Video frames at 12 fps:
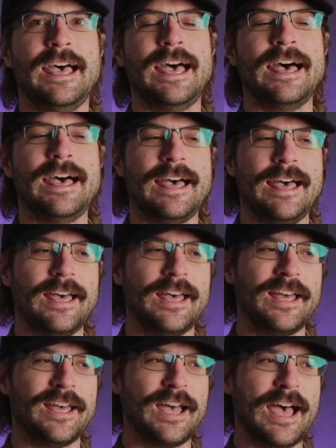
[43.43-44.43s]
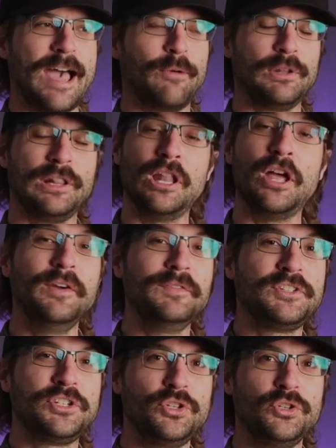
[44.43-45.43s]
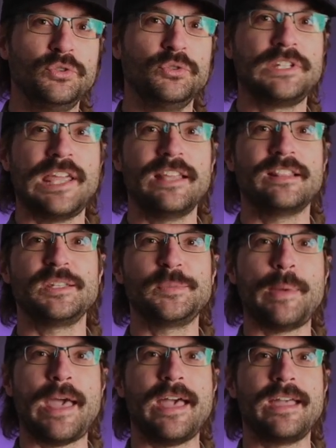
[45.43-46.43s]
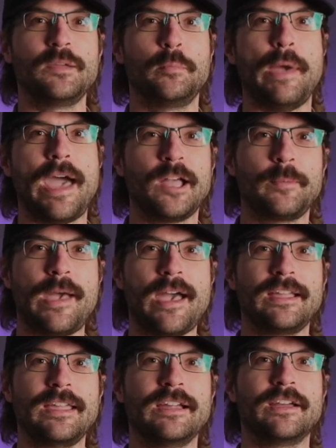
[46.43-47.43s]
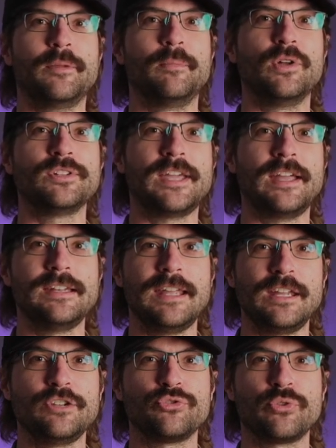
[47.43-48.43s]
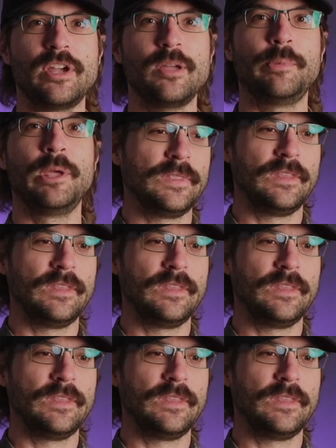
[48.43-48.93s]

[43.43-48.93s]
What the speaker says: I would love to take this bag backpacking on a multi-day trip.